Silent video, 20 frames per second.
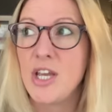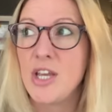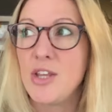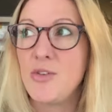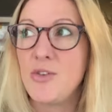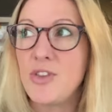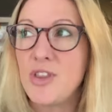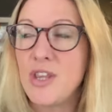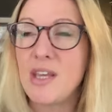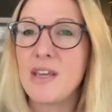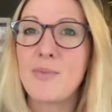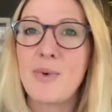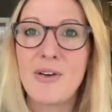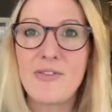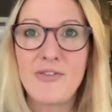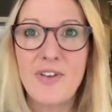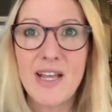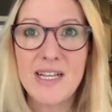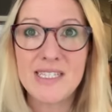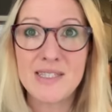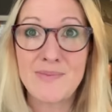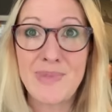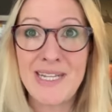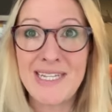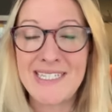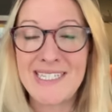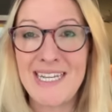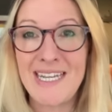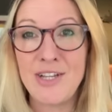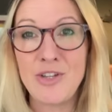You think about
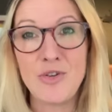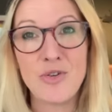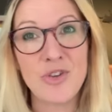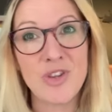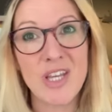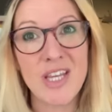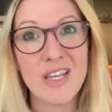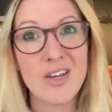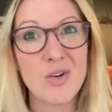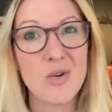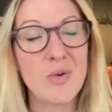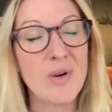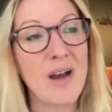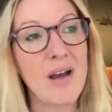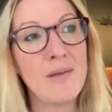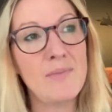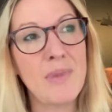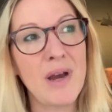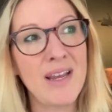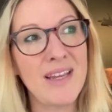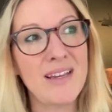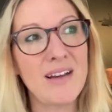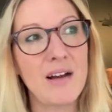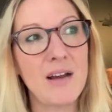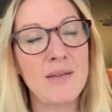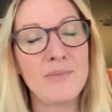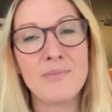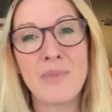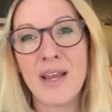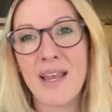flexibility and you think, oh, I might
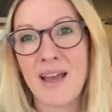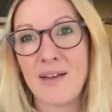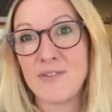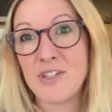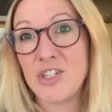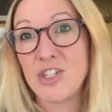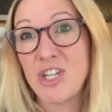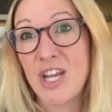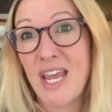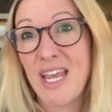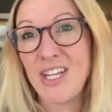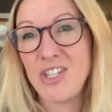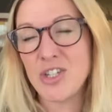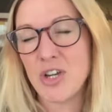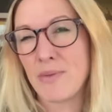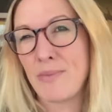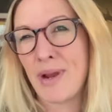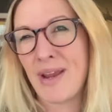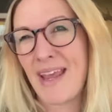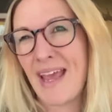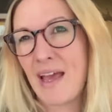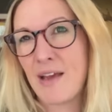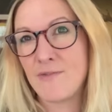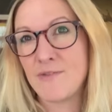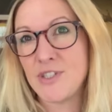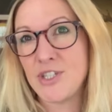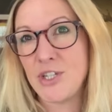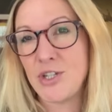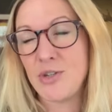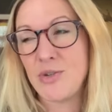have to change. I might have
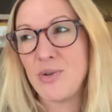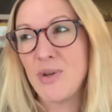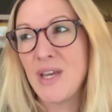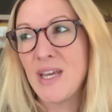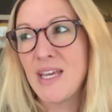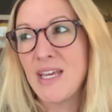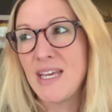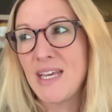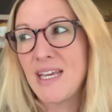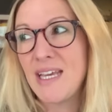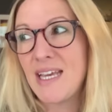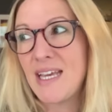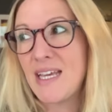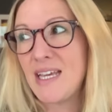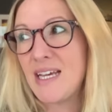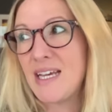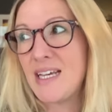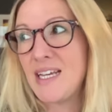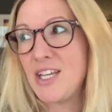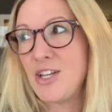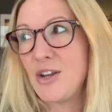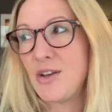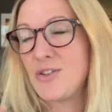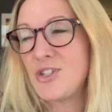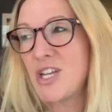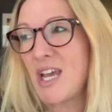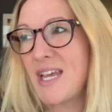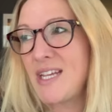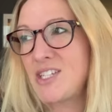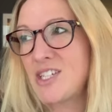to,
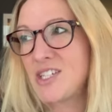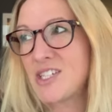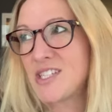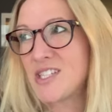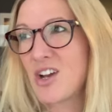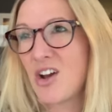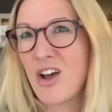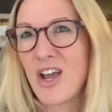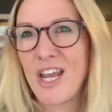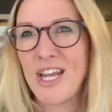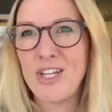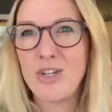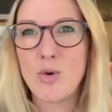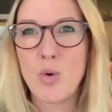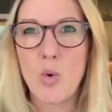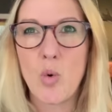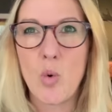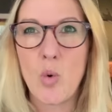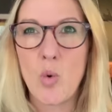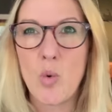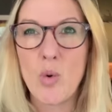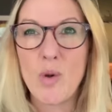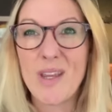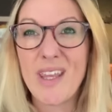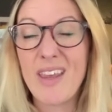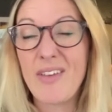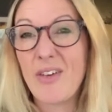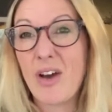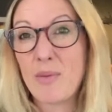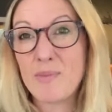change a design or
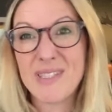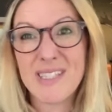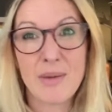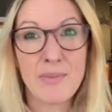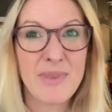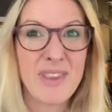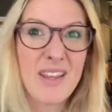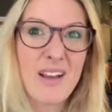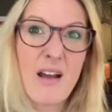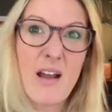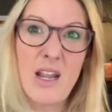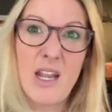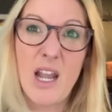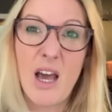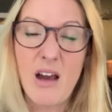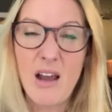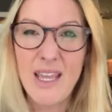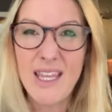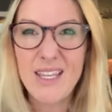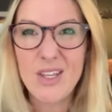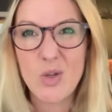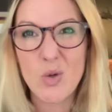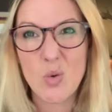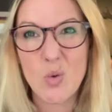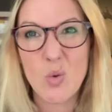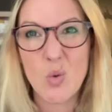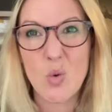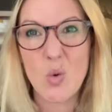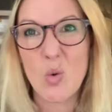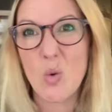give up something I like
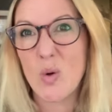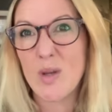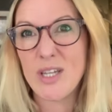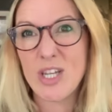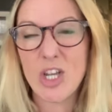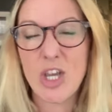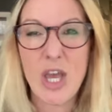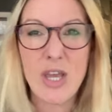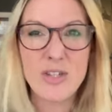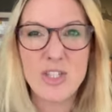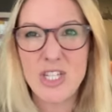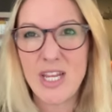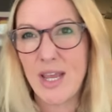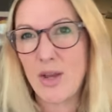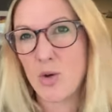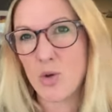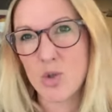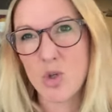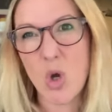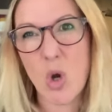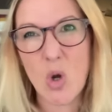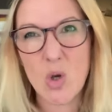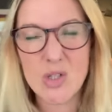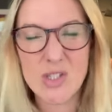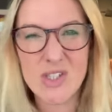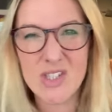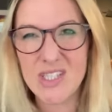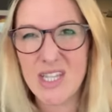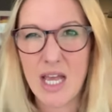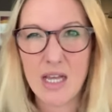or negotiate on
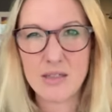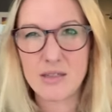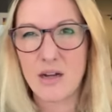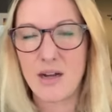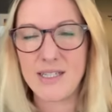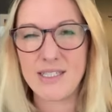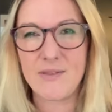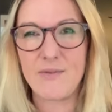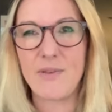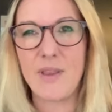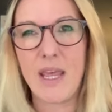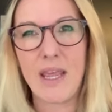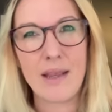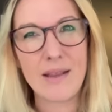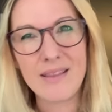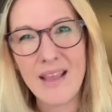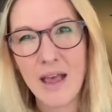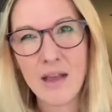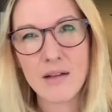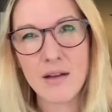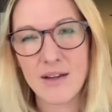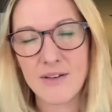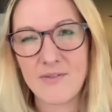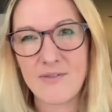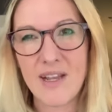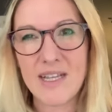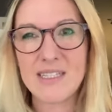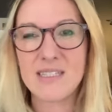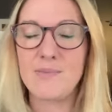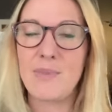costs, that kind of thing, that kind of
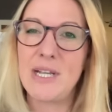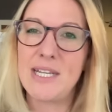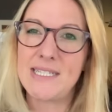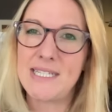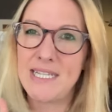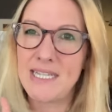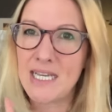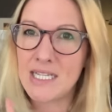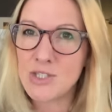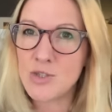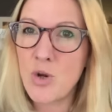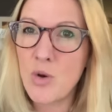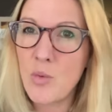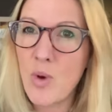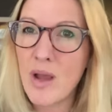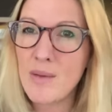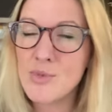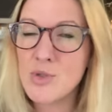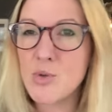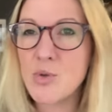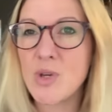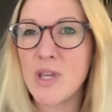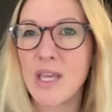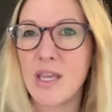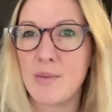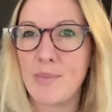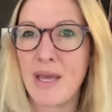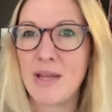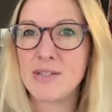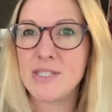flexibility. That's not what I'm talking
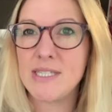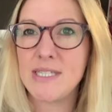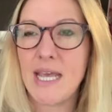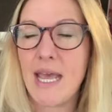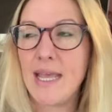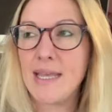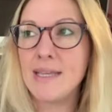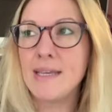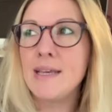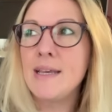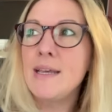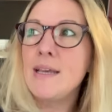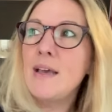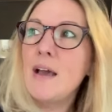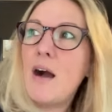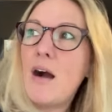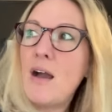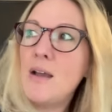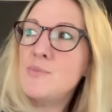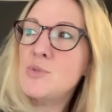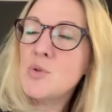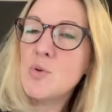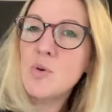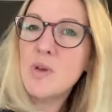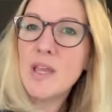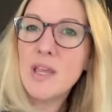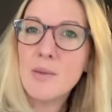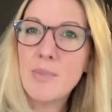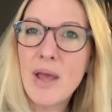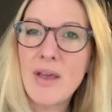about today. I'm
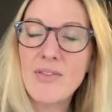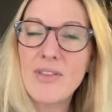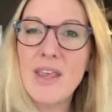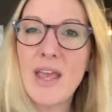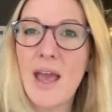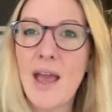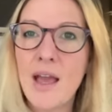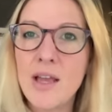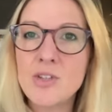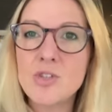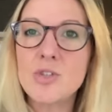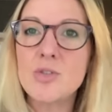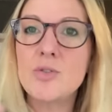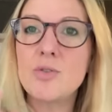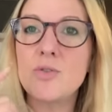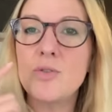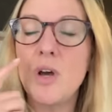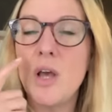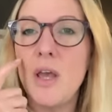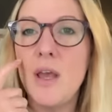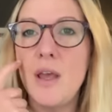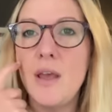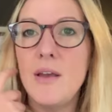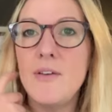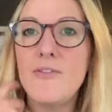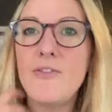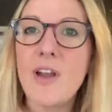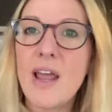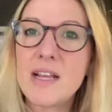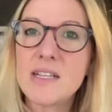talking about the actual
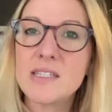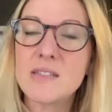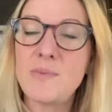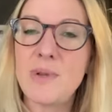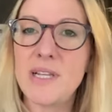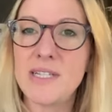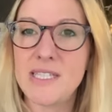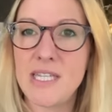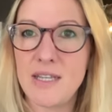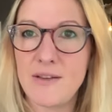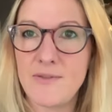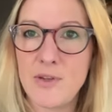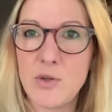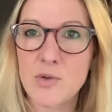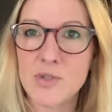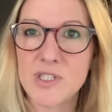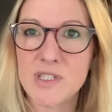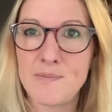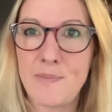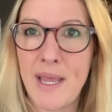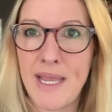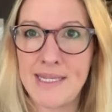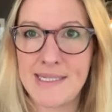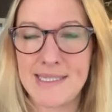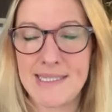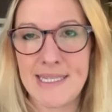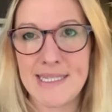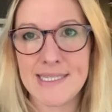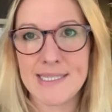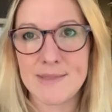flexibility of your
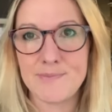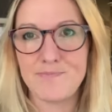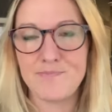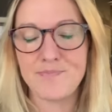spaces.